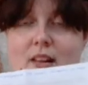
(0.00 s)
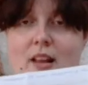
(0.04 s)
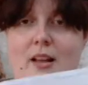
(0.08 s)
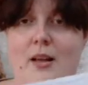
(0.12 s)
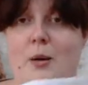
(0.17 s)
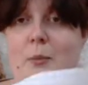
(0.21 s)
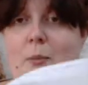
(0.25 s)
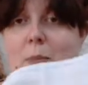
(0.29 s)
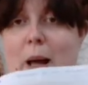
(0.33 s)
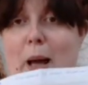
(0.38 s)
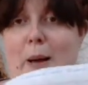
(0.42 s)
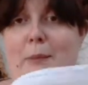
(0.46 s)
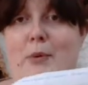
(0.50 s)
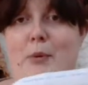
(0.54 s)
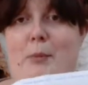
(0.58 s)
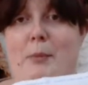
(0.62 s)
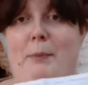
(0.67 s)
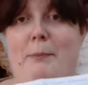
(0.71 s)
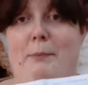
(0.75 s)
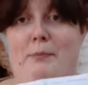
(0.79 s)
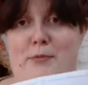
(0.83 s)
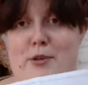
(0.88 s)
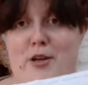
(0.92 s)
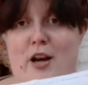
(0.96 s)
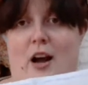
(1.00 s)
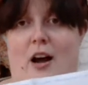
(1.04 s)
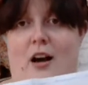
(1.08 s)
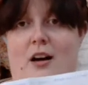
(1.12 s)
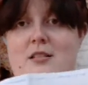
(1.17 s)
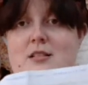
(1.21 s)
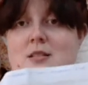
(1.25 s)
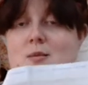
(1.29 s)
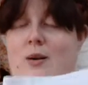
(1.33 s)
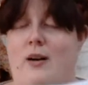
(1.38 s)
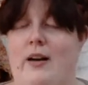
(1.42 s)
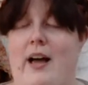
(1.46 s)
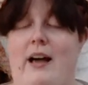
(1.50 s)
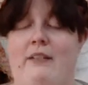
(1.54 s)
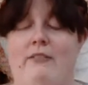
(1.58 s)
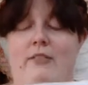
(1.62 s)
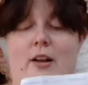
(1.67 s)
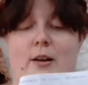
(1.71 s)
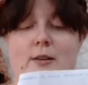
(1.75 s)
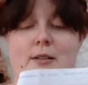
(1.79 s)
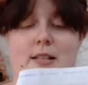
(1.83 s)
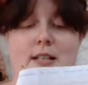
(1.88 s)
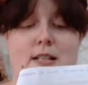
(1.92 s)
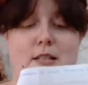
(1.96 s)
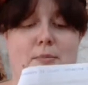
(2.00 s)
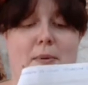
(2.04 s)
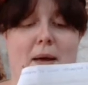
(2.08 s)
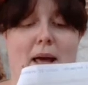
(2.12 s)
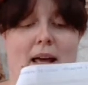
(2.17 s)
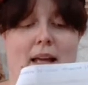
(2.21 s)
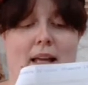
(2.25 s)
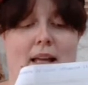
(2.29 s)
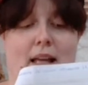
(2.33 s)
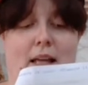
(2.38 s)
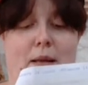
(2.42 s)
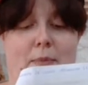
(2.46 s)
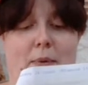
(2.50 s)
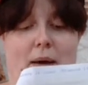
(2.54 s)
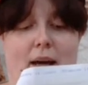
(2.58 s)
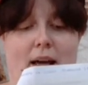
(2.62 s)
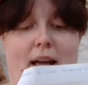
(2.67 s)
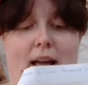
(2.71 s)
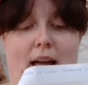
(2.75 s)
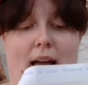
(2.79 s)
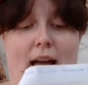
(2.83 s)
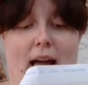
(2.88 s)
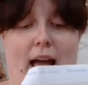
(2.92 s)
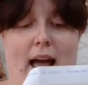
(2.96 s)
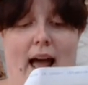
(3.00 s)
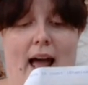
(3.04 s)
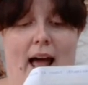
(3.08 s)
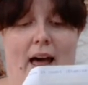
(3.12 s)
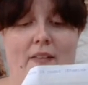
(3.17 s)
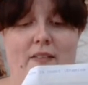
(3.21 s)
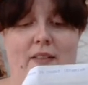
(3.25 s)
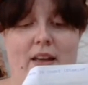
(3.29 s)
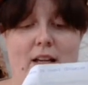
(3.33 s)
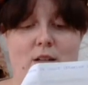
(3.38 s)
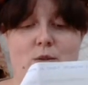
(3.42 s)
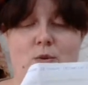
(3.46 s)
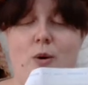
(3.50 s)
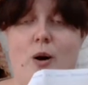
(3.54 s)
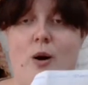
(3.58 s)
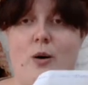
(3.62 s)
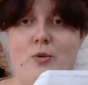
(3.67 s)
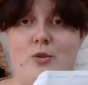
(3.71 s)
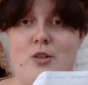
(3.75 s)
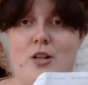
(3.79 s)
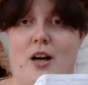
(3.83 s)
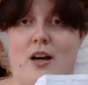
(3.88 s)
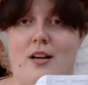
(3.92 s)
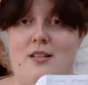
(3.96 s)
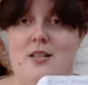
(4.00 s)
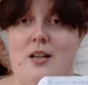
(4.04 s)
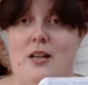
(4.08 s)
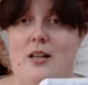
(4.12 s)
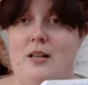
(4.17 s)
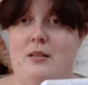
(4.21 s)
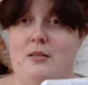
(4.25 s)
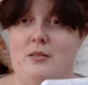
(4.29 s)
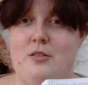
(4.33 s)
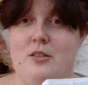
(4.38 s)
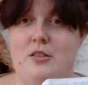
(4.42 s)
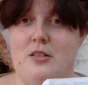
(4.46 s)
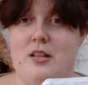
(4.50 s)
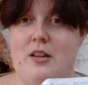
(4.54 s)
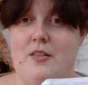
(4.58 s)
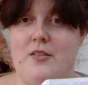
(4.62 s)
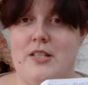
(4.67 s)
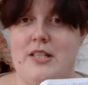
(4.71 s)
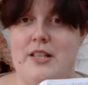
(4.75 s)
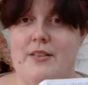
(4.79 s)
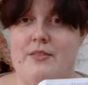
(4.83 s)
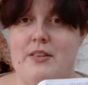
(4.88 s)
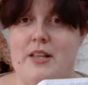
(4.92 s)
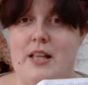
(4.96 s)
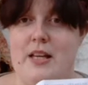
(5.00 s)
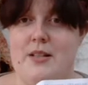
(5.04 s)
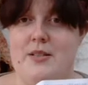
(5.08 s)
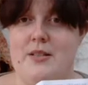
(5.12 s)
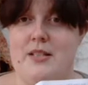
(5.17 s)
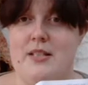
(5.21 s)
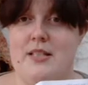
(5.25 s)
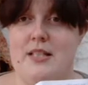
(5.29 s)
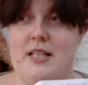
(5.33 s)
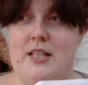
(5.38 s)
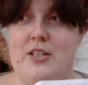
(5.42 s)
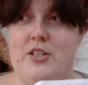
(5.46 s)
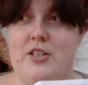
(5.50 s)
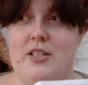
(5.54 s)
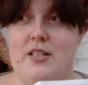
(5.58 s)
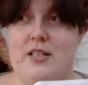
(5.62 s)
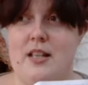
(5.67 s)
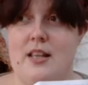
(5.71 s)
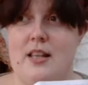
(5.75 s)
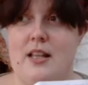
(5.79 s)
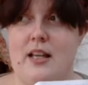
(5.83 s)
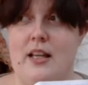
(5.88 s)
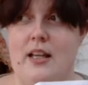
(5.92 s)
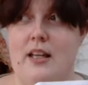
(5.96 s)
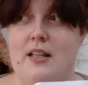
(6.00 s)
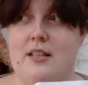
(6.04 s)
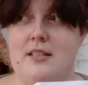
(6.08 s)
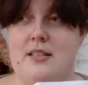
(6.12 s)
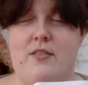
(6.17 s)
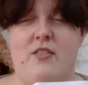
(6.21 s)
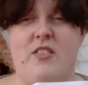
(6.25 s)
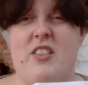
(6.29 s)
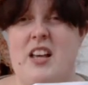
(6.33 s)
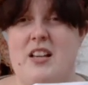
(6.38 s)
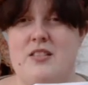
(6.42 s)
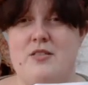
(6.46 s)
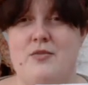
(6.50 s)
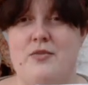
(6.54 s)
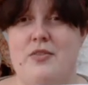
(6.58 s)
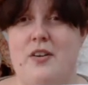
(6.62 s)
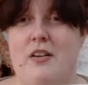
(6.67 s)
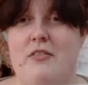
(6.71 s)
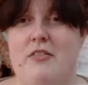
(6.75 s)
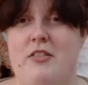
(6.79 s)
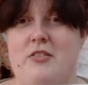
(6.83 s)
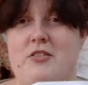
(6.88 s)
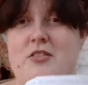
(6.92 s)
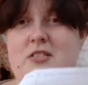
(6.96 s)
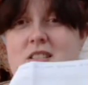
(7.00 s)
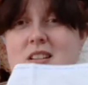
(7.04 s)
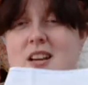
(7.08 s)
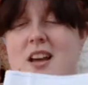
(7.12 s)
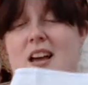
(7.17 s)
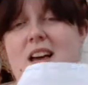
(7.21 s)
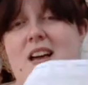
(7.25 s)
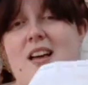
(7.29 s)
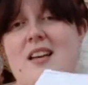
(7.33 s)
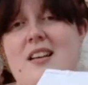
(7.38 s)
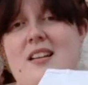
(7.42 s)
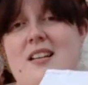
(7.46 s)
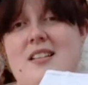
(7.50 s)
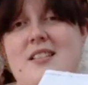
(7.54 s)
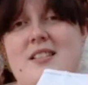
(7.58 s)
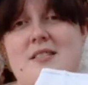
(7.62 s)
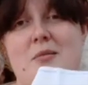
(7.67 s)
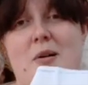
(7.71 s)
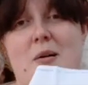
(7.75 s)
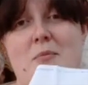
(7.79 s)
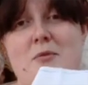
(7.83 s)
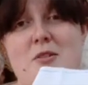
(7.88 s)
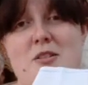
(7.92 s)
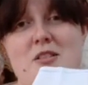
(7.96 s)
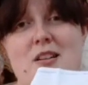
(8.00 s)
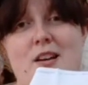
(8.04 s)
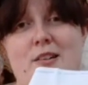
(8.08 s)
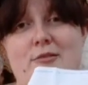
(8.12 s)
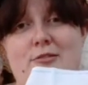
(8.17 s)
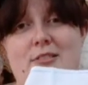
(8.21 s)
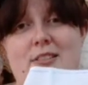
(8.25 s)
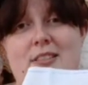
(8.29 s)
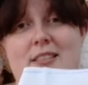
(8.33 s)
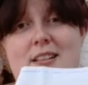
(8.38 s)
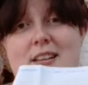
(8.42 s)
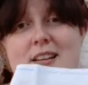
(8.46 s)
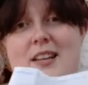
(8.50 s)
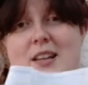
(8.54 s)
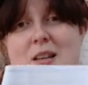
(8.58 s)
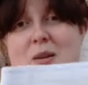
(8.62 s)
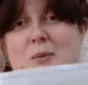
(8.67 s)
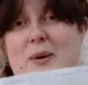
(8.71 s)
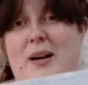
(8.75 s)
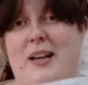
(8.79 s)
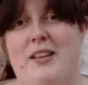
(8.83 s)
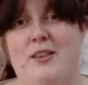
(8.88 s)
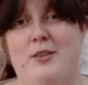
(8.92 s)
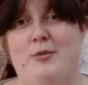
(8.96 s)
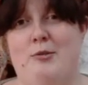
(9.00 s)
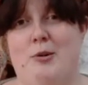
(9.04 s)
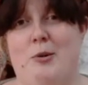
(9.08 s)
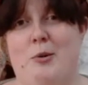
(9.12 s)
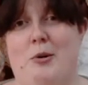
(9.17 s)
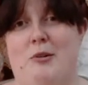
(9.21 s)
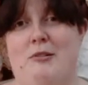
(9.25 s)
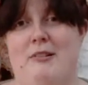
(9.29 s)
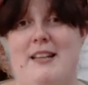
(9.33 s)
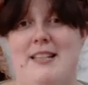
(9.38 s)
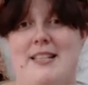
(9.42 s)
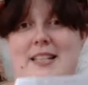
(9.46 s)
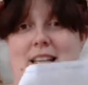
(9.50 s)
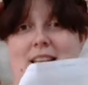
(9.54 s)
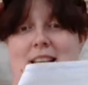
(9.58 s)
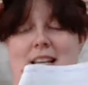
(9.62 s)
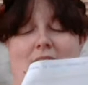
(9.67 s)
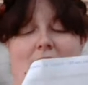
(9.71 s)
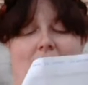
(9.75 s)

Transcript: compatible chart, so I have loaded it into Pattern Keeper, and the actual whole chart is only just over 7,000 stitches, I think 7,500. So I'm just over a third of the way through already,